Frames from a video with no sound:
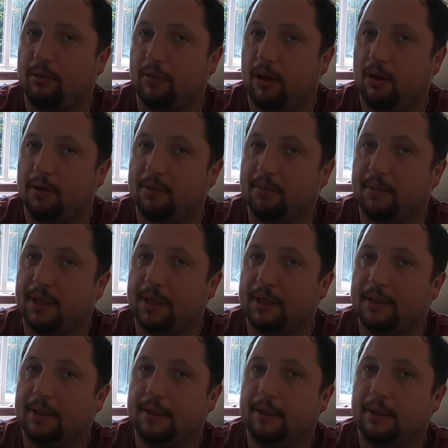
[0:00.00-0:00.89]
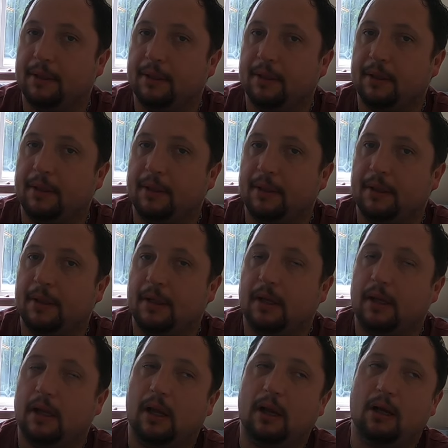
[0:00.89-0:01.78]
like me.
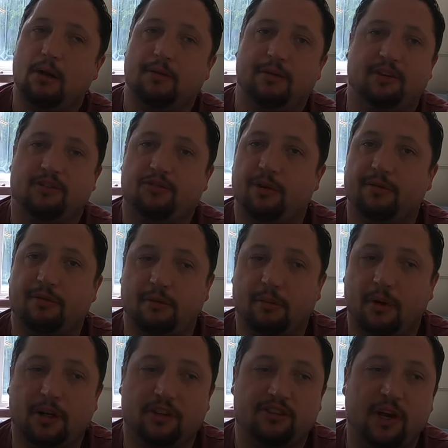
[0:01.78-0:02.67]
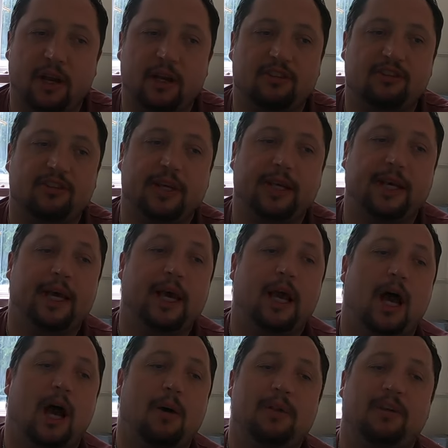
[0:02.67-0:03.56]
A lot of it's driven by jealousy.
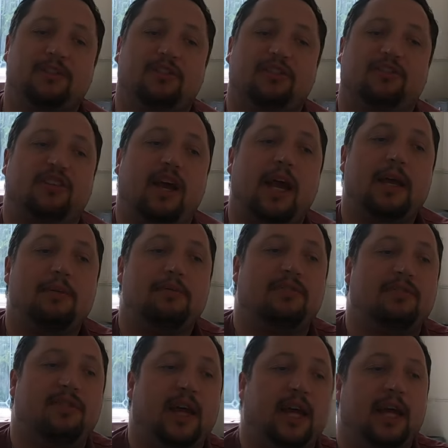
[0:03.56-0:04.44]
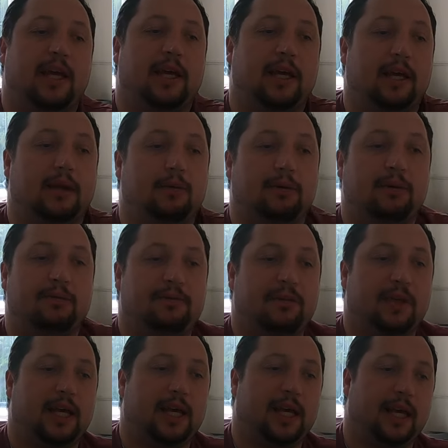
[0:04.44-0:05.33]
I mean, it's the same thing with
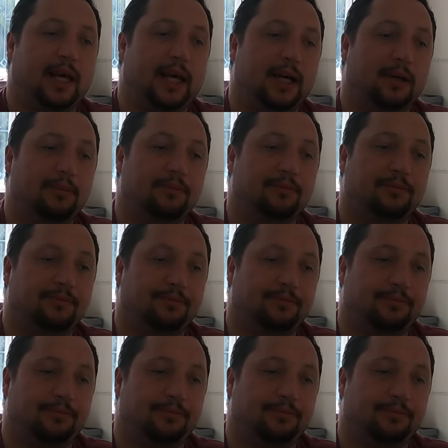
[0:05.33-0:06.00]
the um,